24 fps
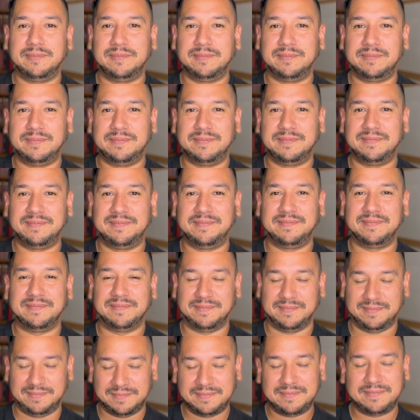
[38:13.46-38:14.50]

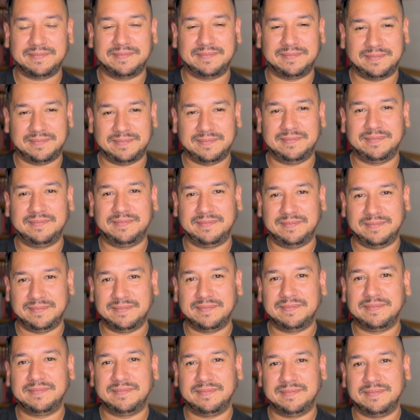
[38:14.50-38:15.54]

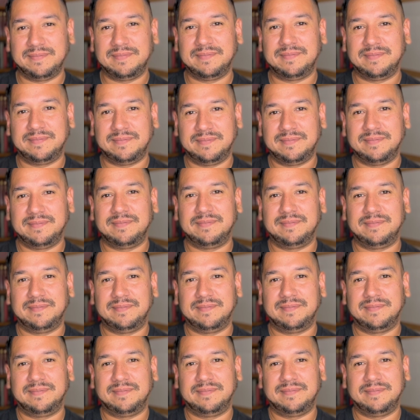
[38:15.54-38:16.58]

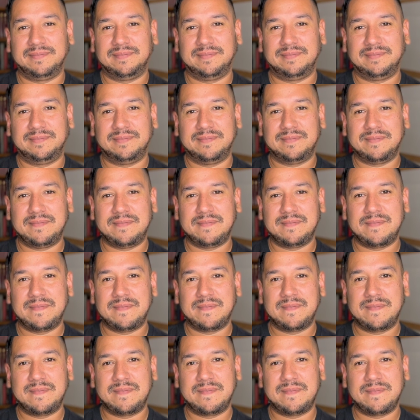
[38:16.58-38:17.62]

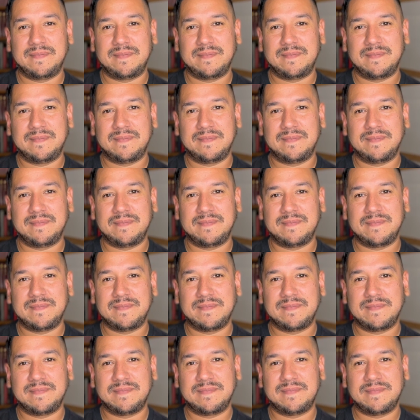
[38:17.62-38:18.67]

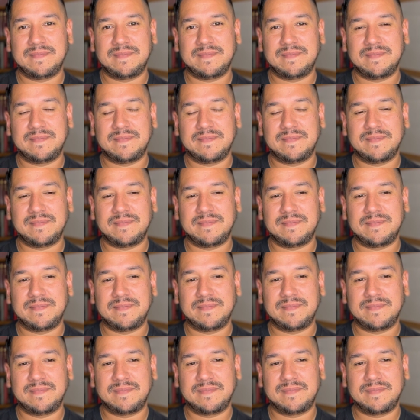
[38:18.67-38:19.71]

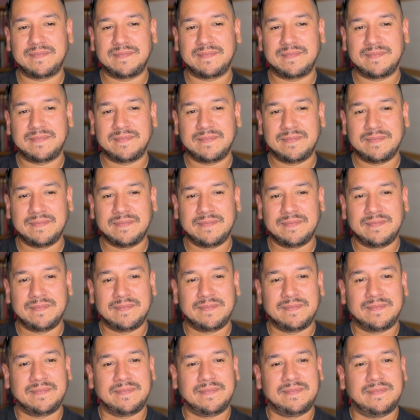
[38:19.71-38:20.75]

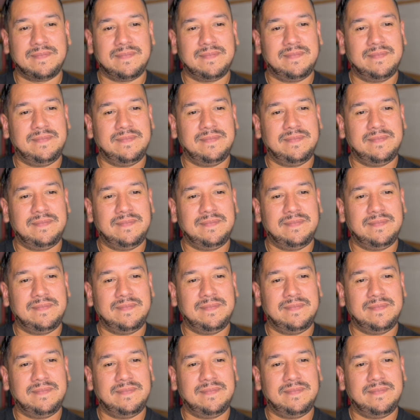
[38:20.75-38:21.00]
(no one is talking)